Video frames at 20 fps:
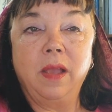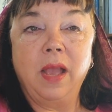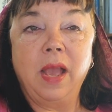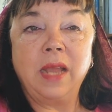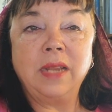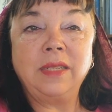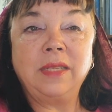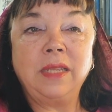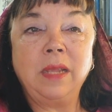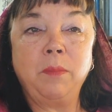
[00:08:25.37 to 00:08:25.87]

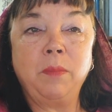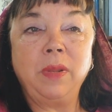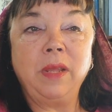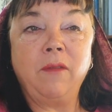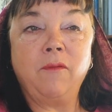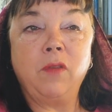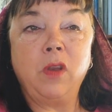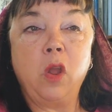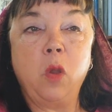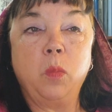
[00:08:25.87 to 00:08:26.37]
An assembly
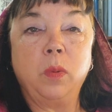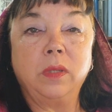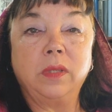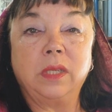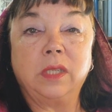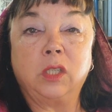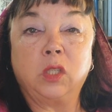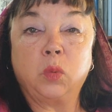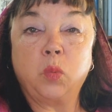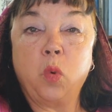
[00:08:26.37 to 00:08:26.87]
of nobles
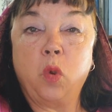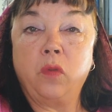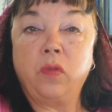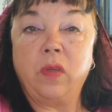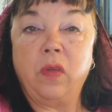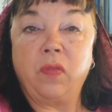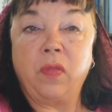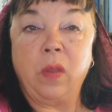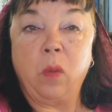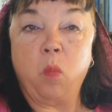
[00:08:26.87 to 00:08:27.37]
has sworn
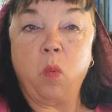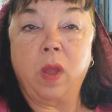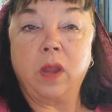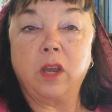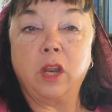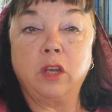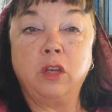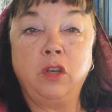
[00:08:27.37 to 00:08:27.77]
that they want